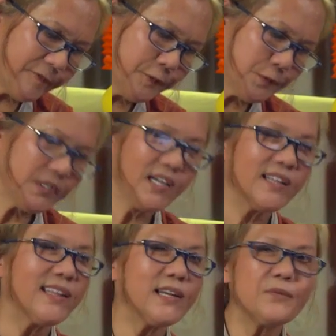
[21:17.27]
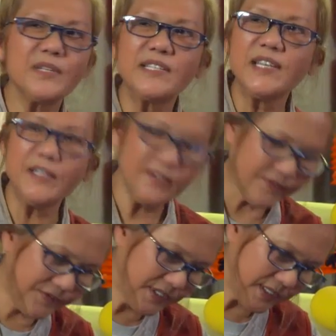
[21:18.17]
food they
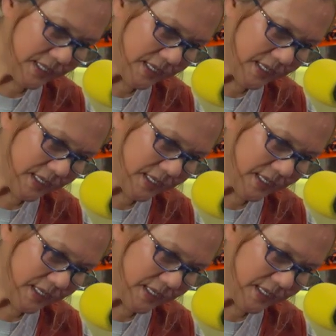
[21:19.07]
received,